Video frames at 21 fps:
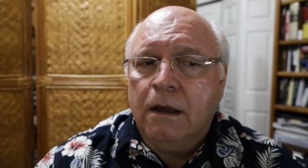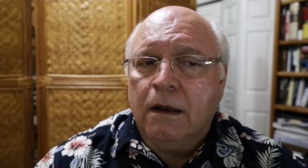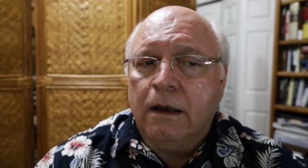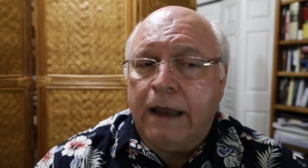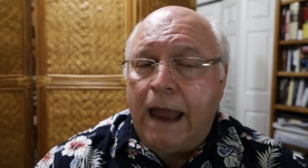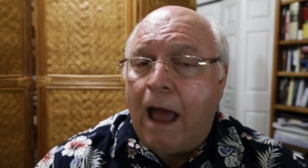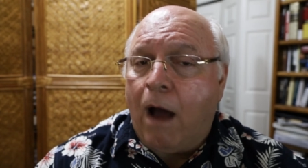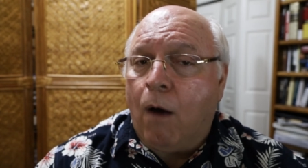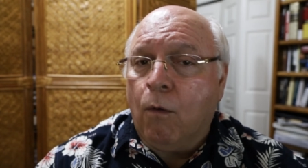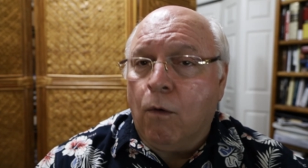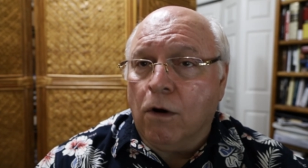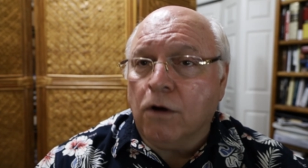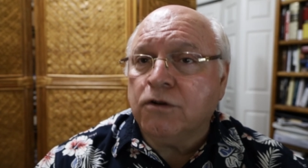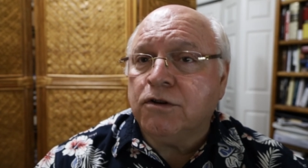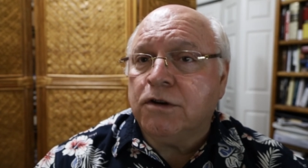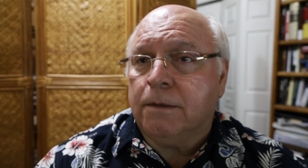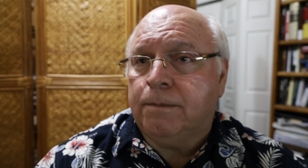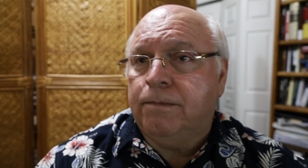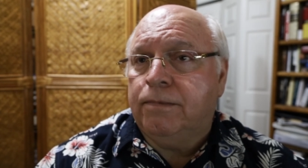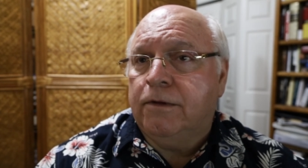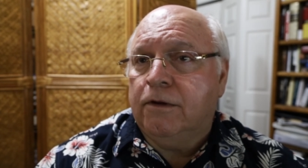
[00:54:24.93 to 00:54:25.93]
now
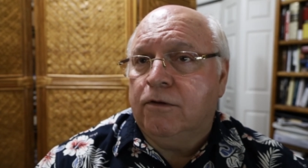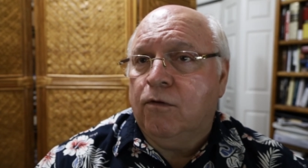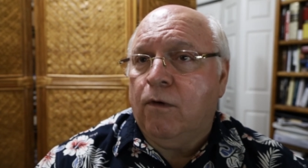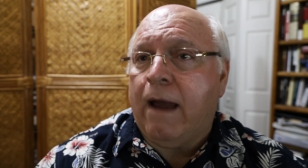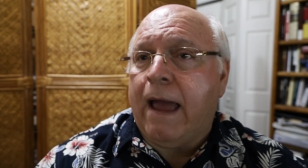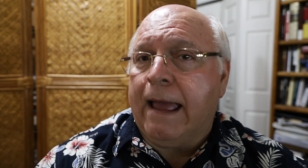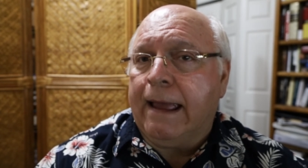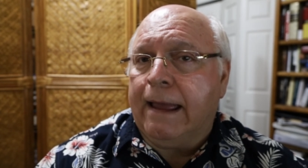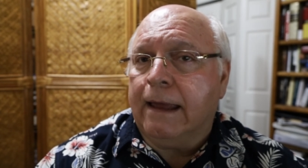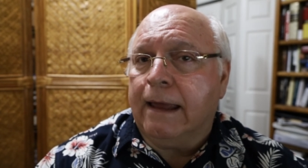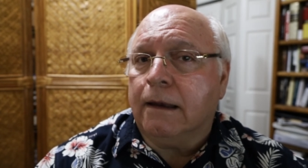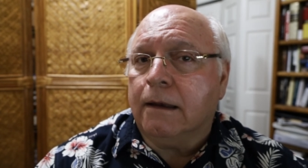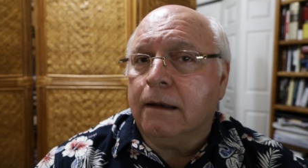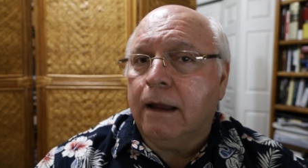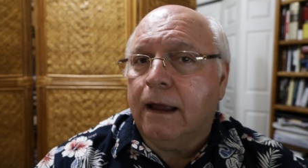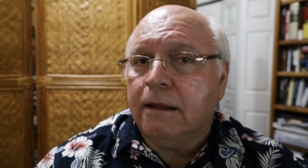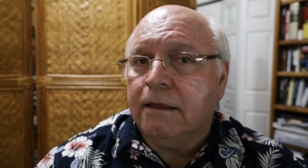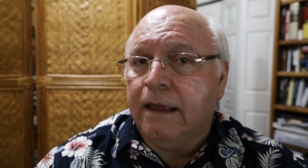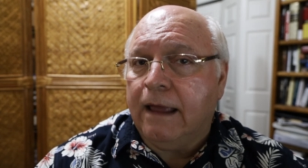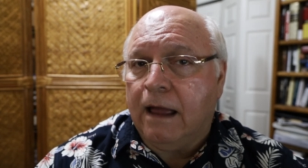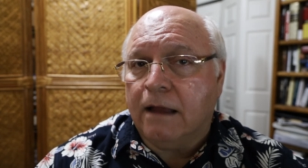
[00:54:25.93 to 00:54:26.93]
worship the dragon
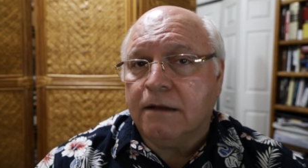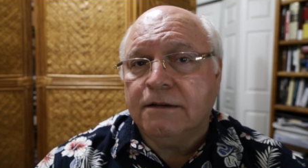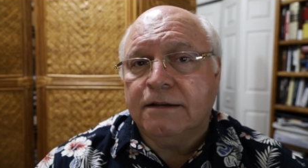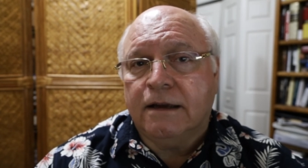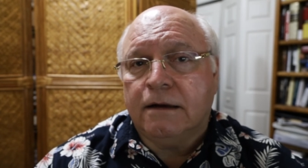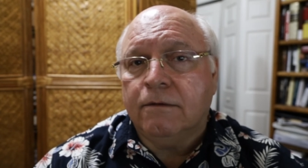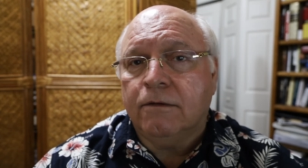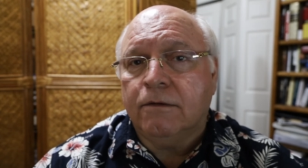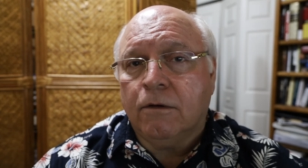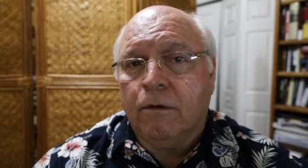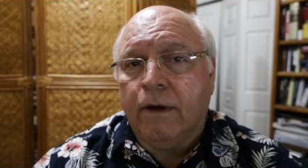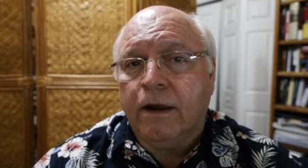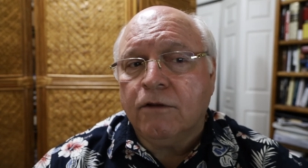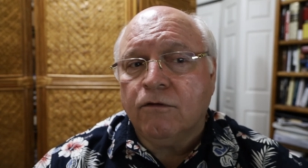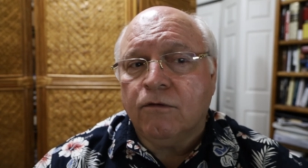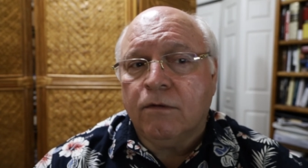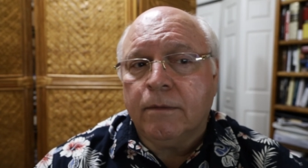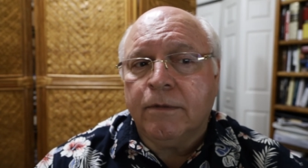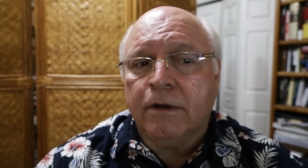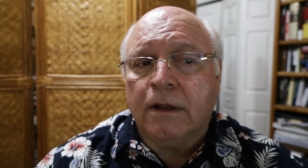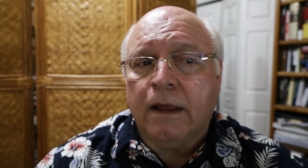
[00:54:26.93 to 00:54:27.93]
at the outset of the Great
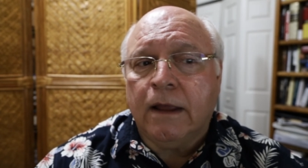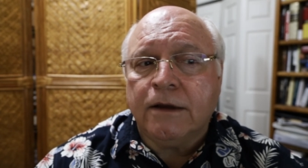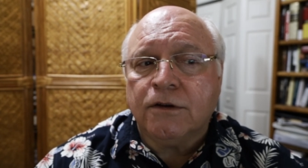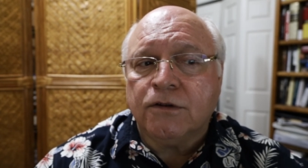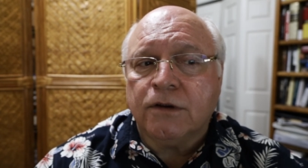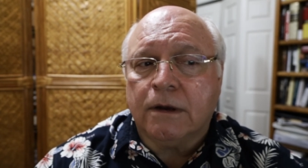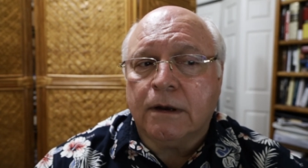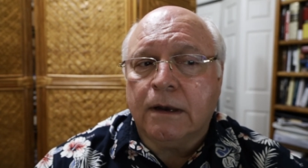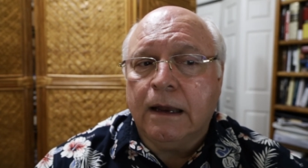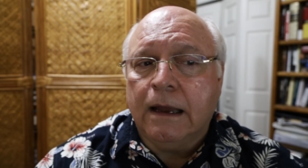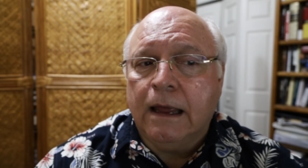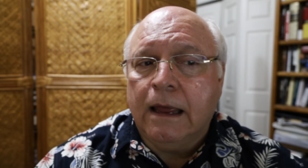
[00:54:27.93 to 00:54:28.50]
Tribulation.